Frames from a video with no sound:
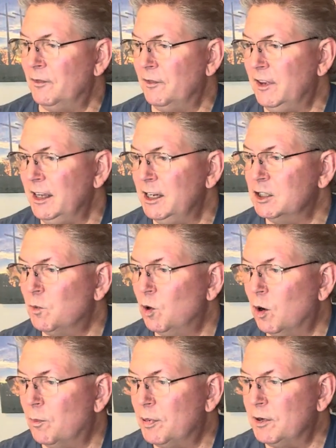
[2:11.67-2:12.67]
These
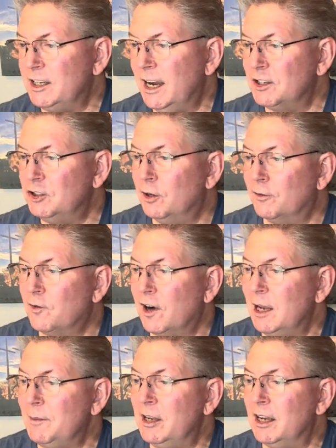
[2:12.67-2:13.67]
will protect your
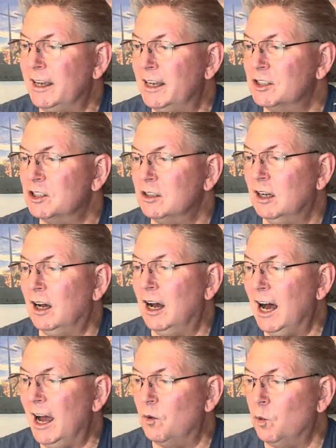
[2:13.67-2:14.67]
framing against
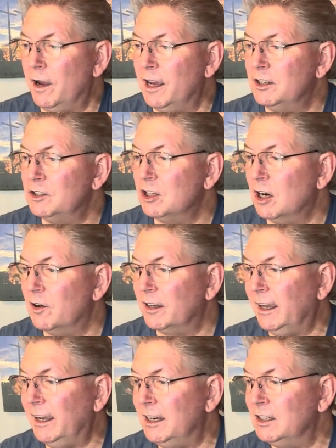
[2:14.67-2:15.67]
high winds,
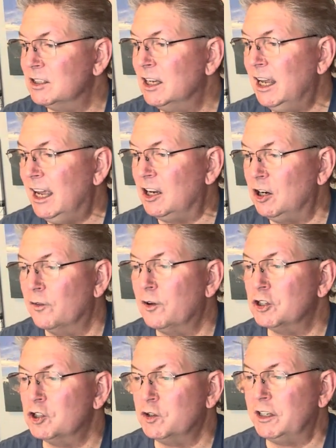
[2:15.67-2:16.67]
hurricanes, and other
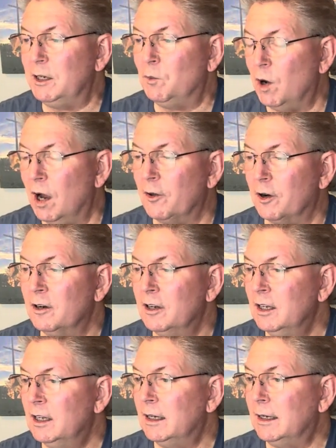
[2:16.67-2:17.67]
extreme weather.
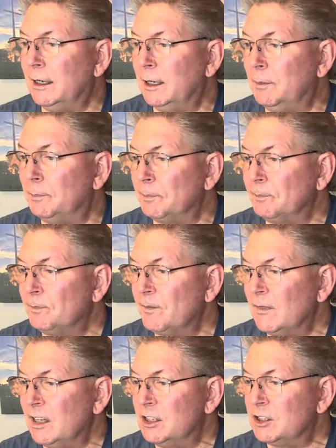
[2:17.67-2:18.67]

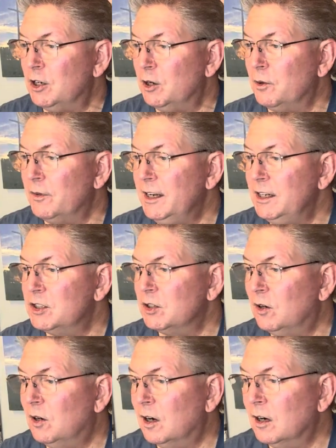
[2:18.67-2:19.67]
So these
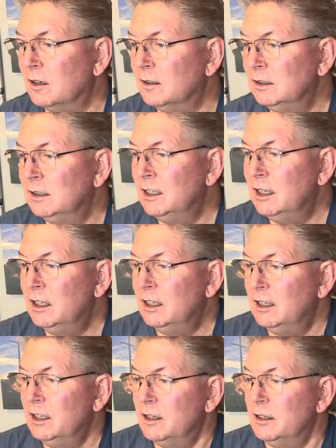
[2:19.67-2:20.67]
are
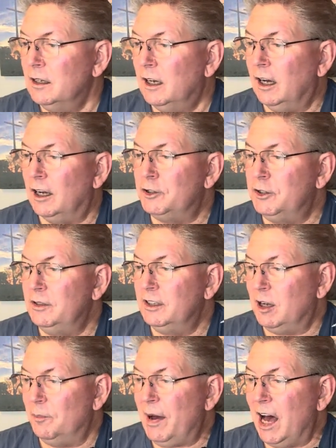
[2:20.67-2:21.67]

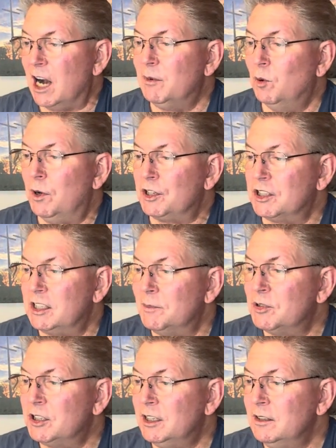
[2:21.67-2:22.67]
compatible with
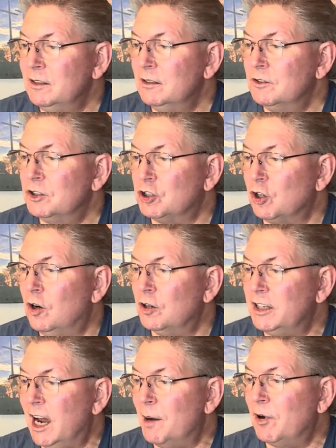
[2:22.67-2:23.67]
Simpson strong
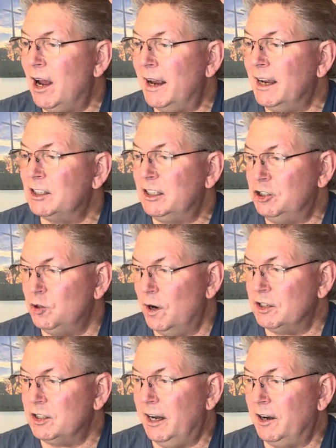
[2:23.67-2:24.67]
tie brackets and
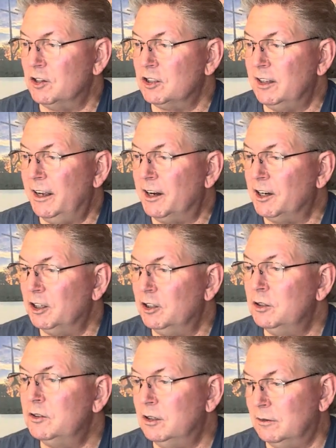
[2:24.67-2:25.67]
joist hangers, and they
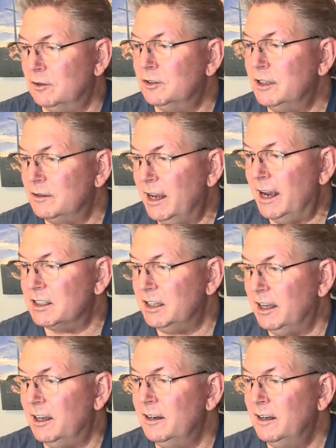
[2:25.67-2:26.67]
include the hex
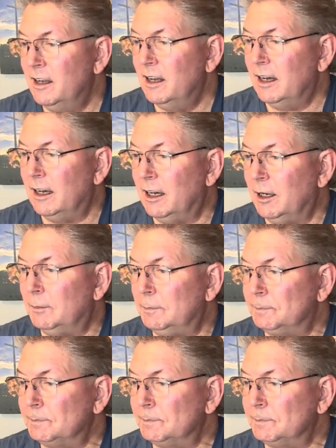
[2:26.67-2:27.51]
head. And